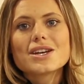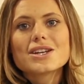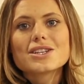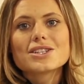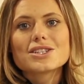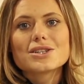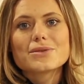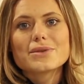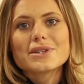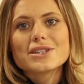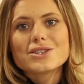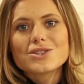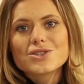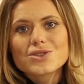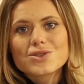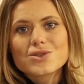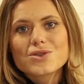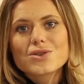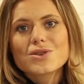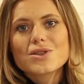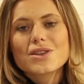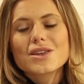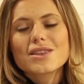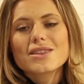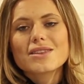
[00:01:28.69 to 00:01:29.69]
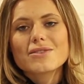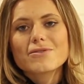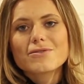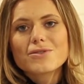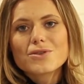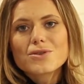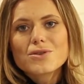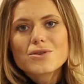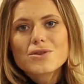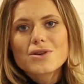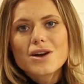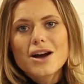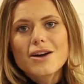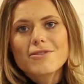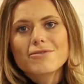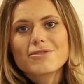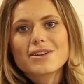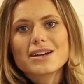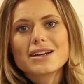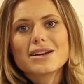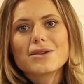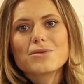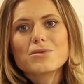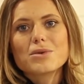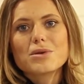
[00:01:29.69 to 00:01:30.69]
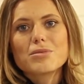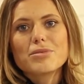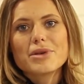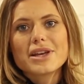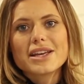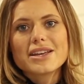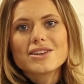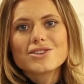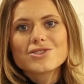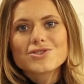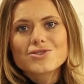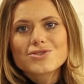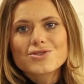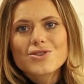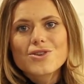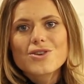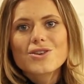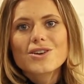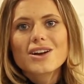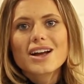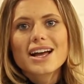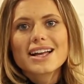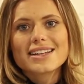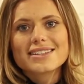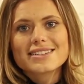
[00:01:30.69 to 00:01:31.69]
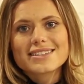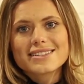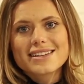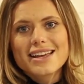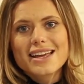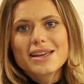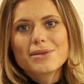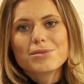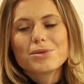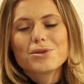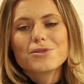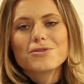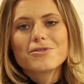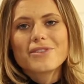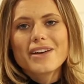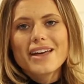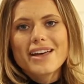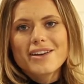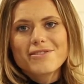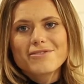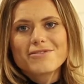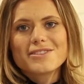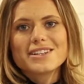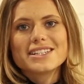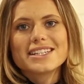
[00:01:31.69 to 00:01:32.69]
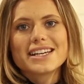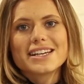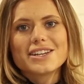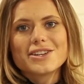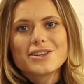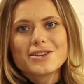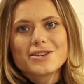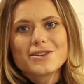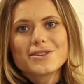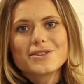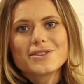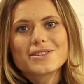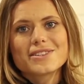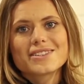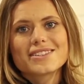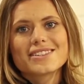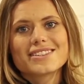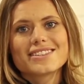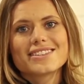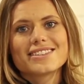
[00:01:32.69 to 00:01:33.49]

to ensure that the floor covering will be strong and stable for everyday use.